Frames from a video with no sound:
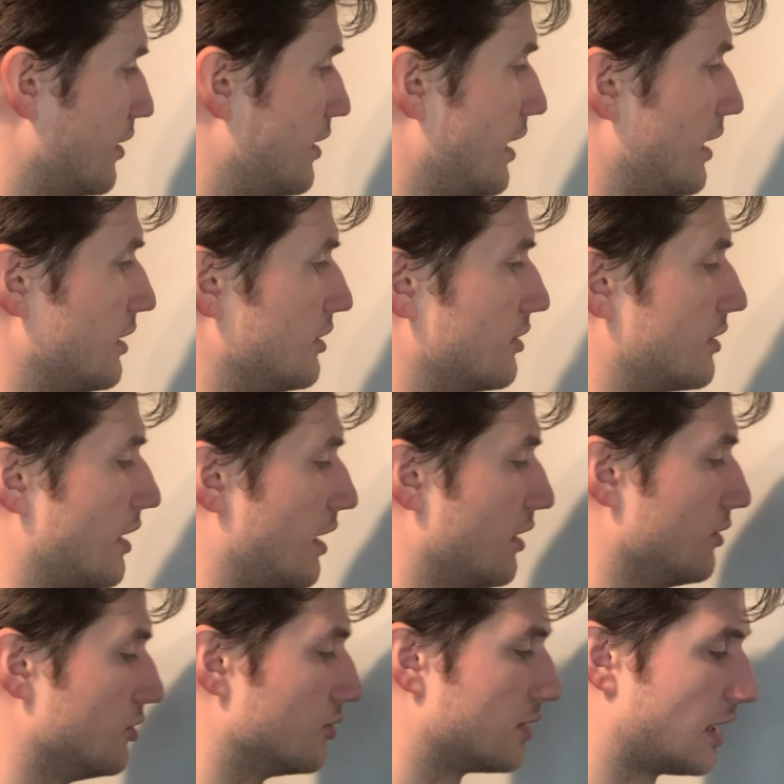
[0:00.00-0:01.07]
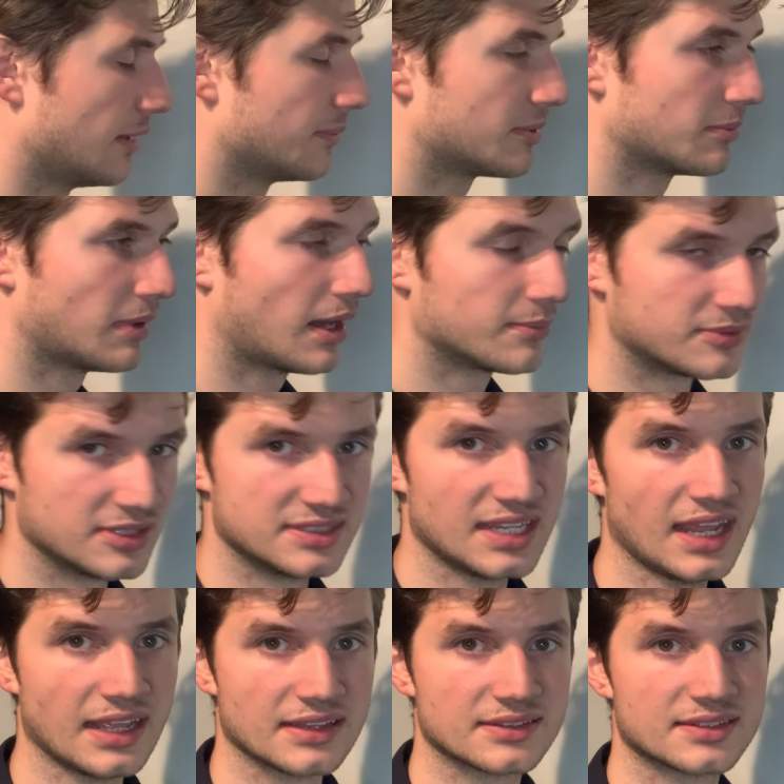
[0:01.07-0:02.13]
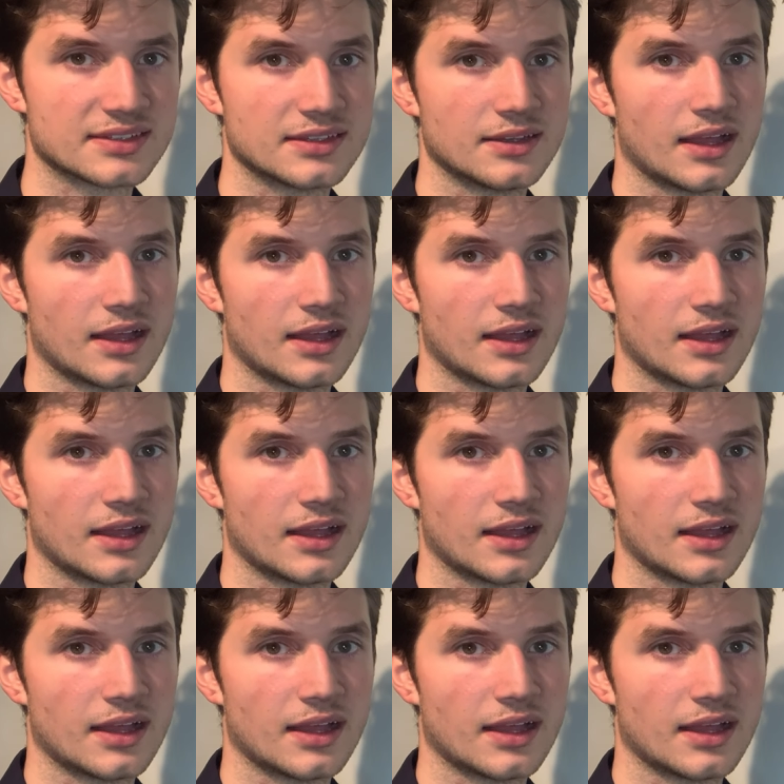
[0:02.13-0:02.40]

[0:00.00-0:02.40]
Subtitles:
that you keep them up to date.